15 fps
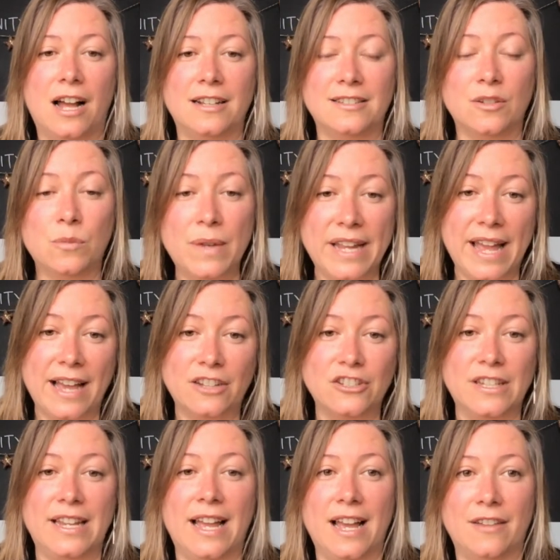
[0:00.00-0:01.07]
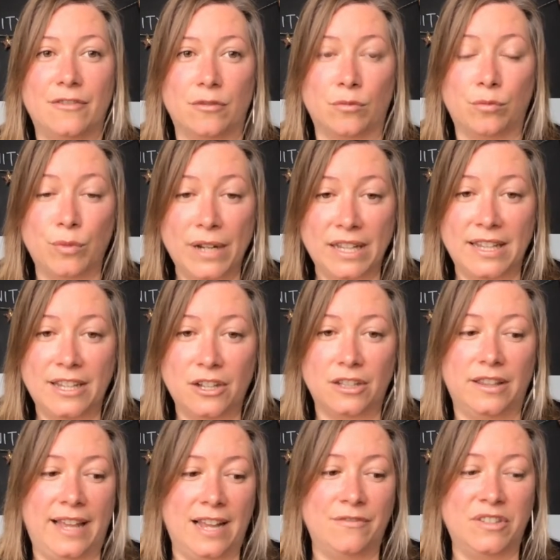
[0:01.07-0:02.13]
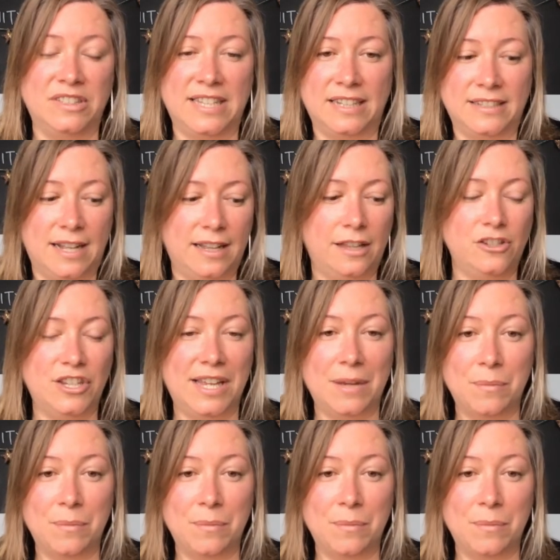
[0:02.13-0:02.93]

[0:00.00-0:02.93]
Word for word: So we actually have really good landfill technology,